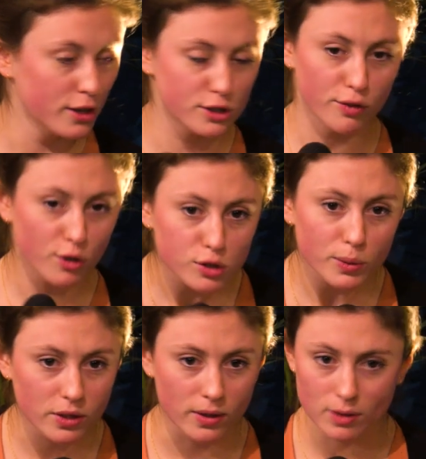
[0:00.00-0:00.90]
So of course,
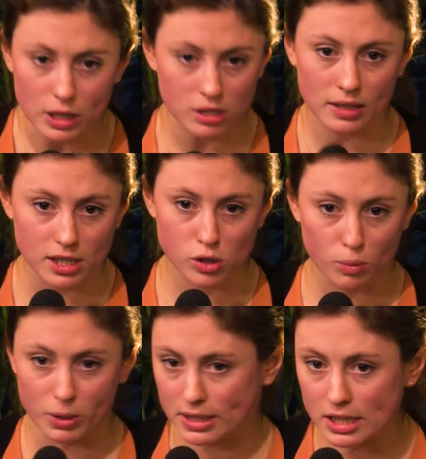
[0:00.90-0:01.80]
when you're a
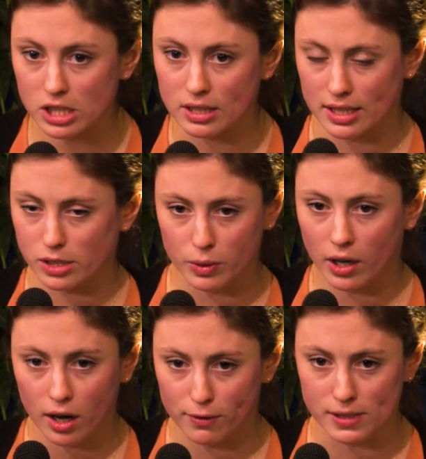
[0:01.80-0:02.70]
national politician, it's really hard,